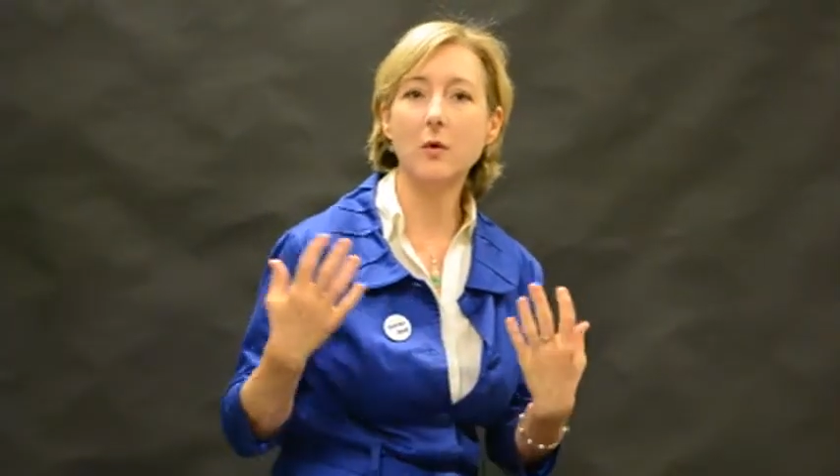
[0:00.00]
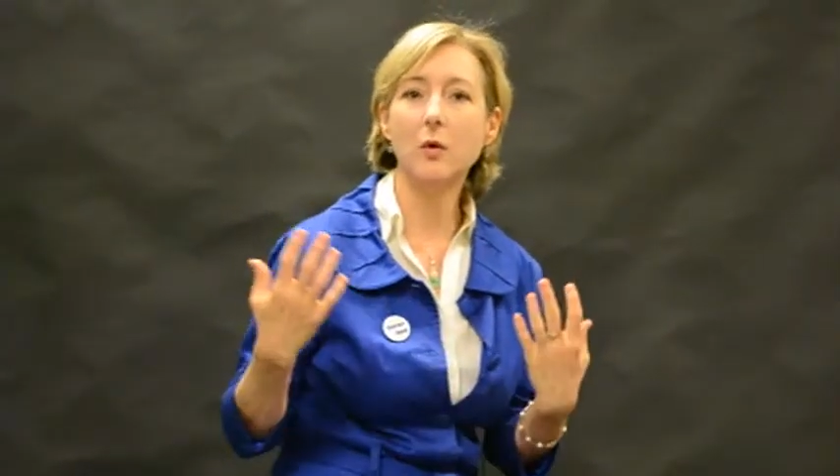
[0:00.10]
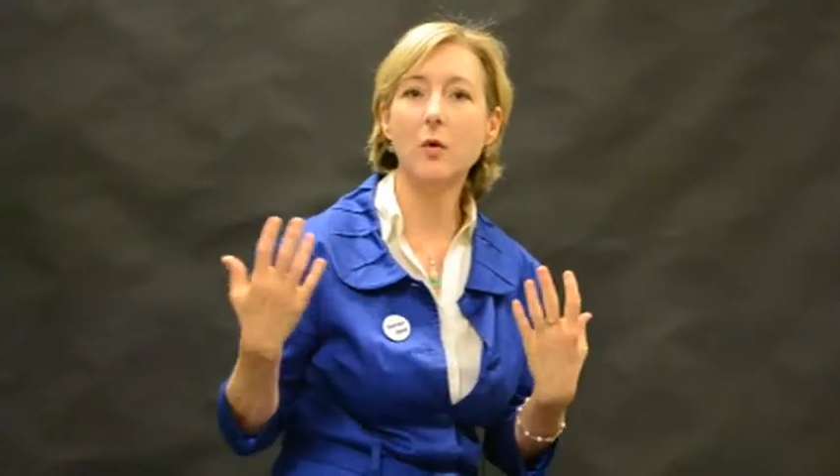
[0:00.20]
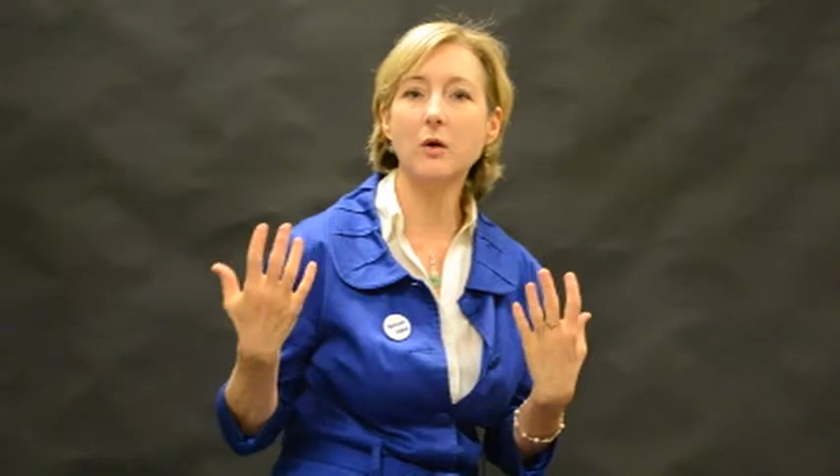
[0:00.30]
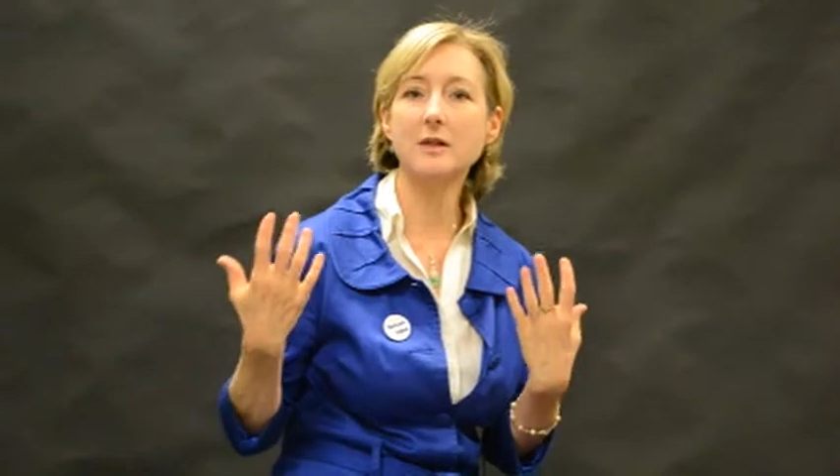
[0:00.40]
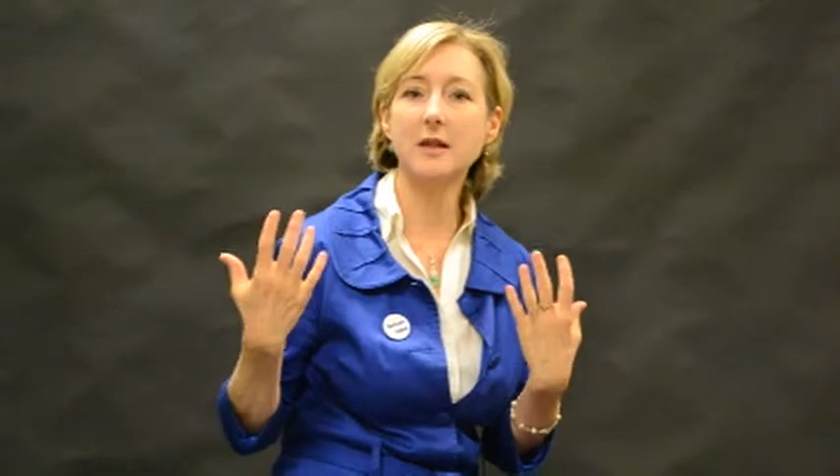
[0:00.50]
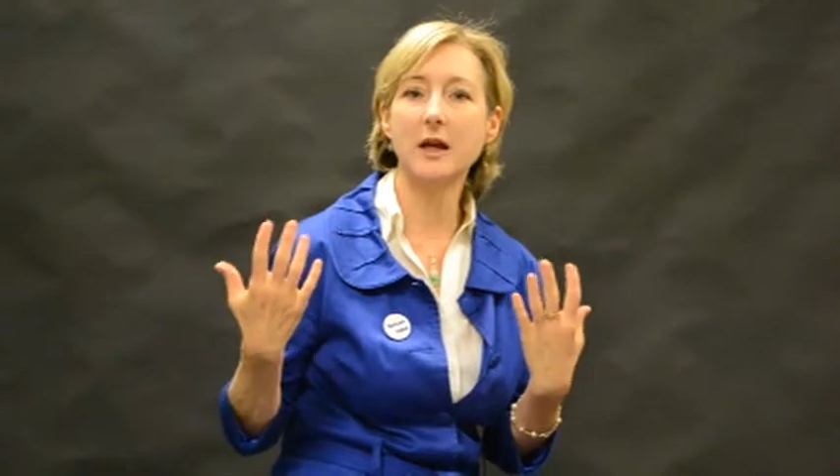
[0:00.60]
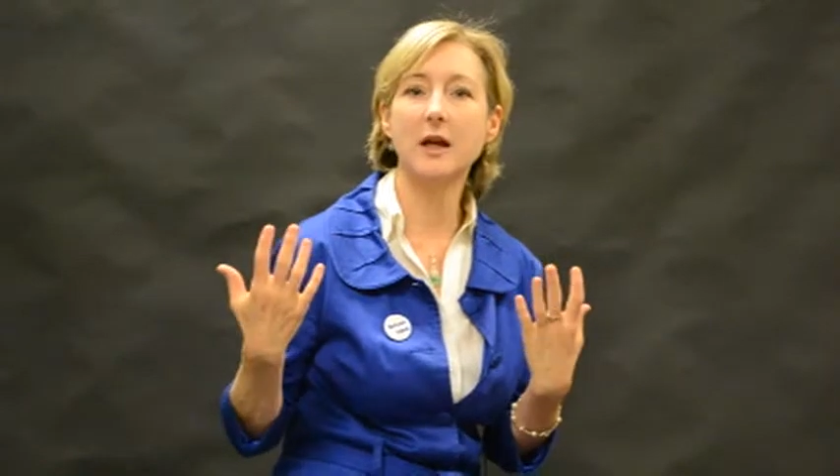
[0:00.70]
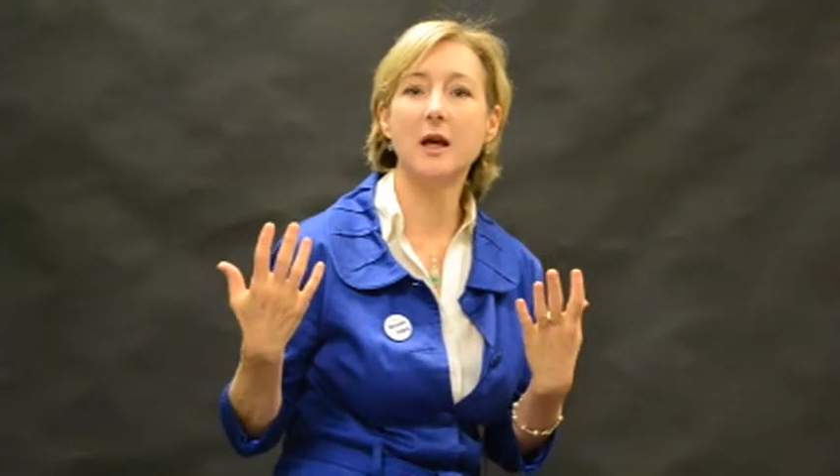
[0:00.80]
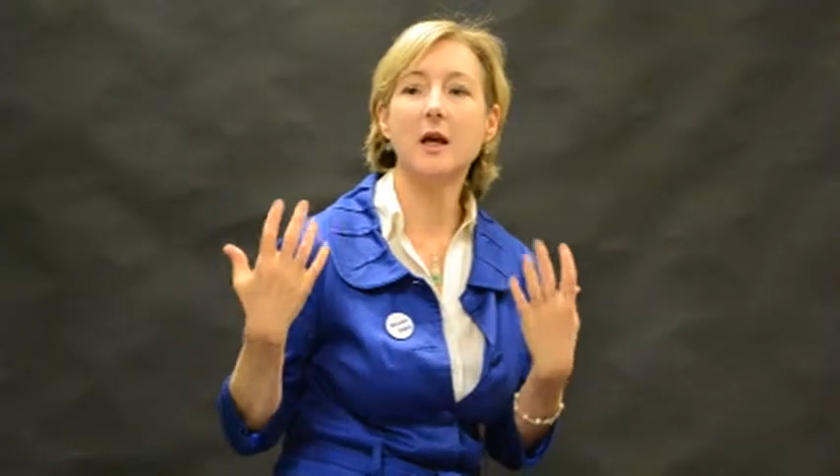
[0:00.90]
We want to
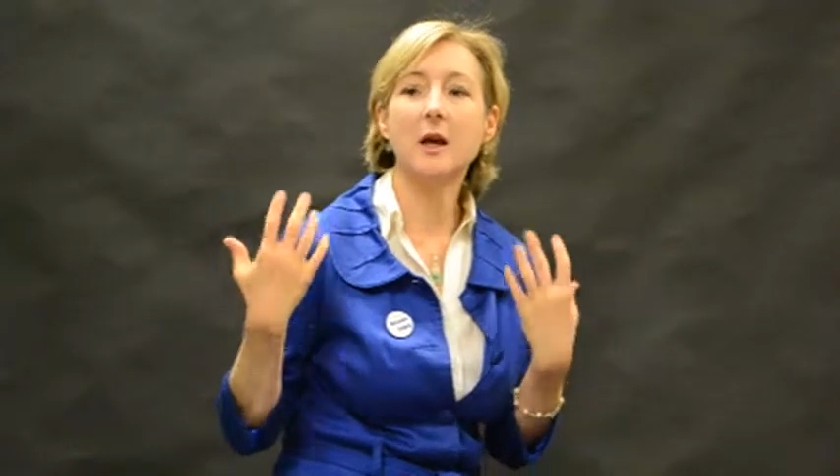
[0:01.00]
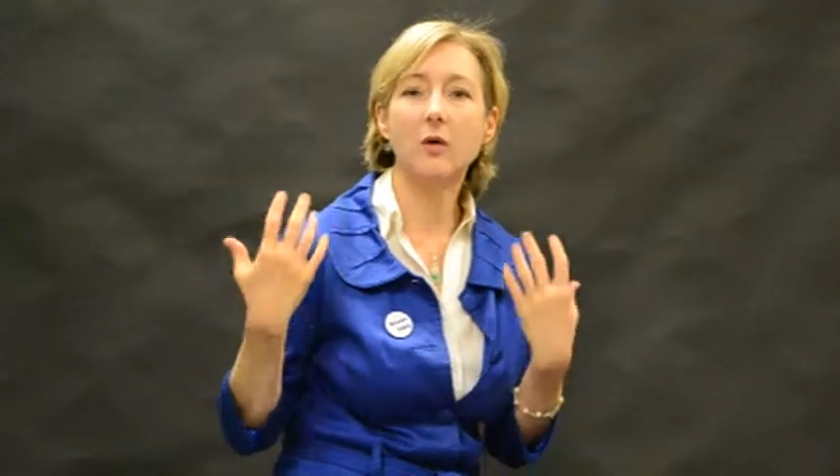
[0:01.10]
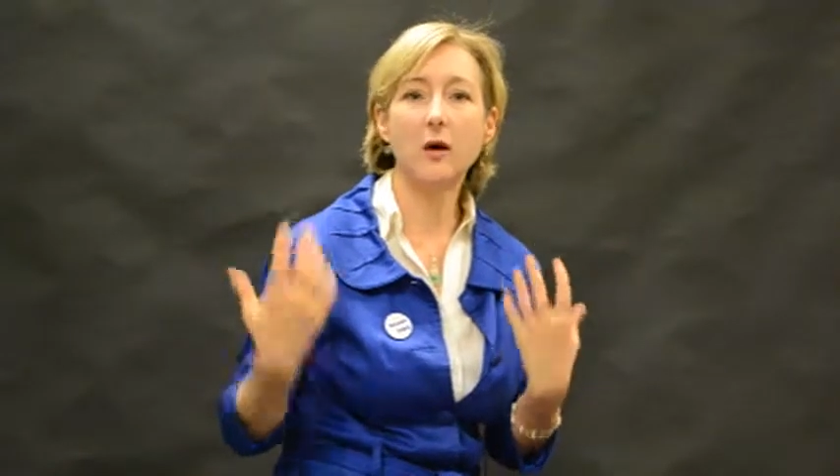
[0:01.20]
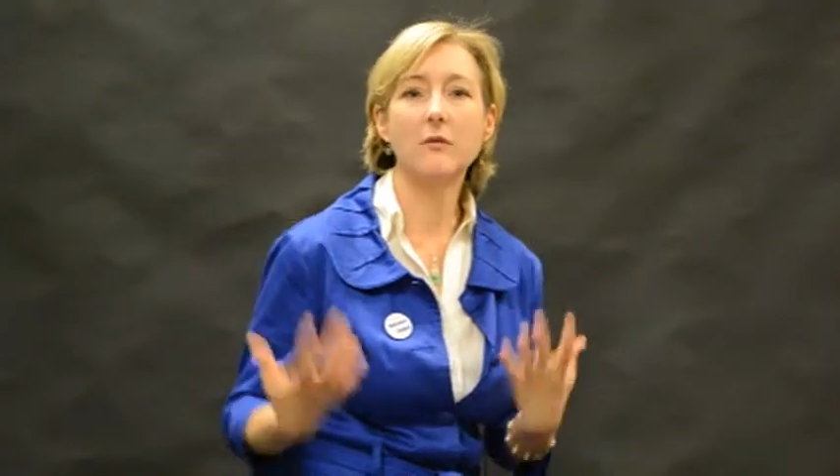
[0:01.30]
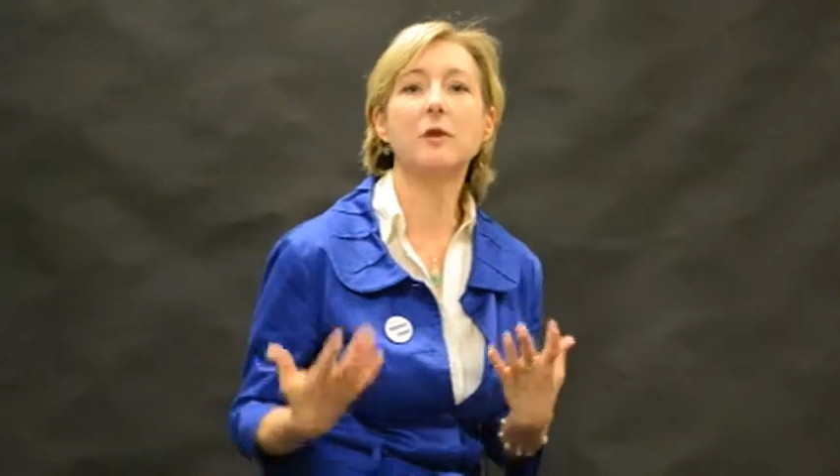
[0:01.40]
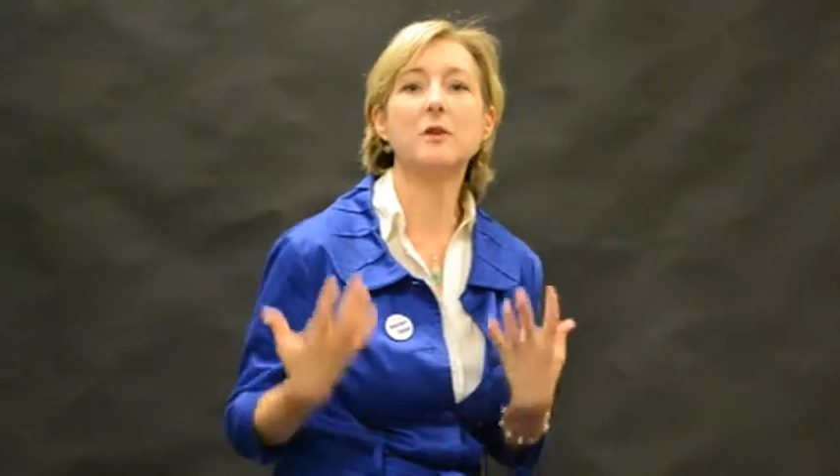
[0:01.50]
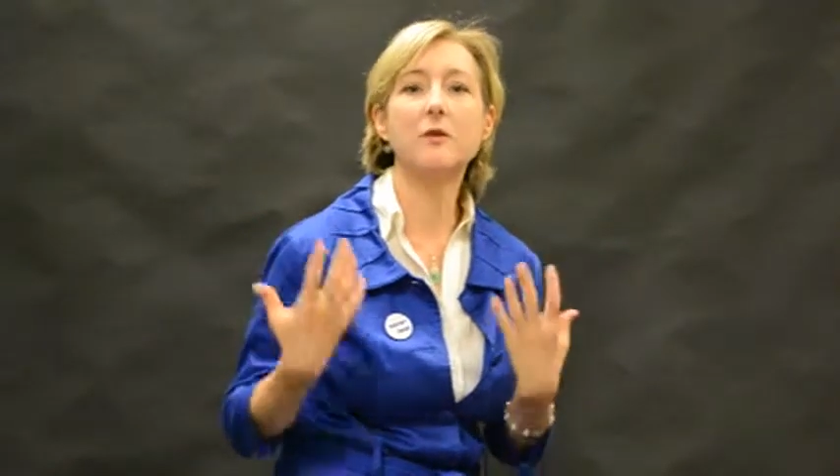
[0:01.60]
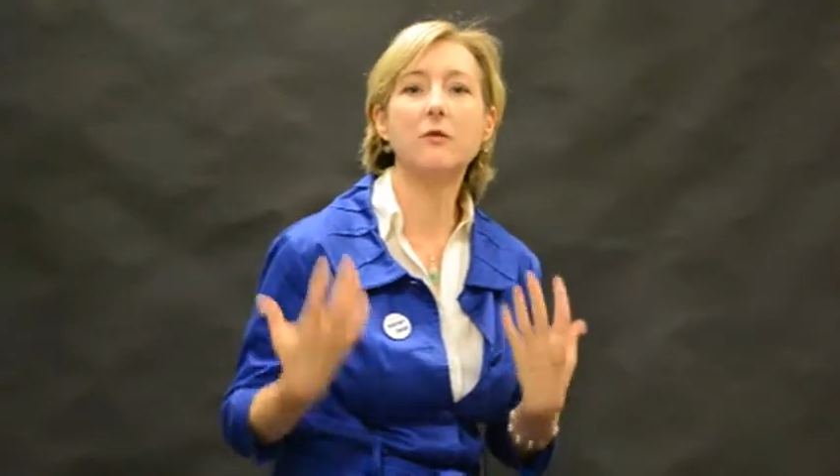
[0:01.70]
say Greenville is a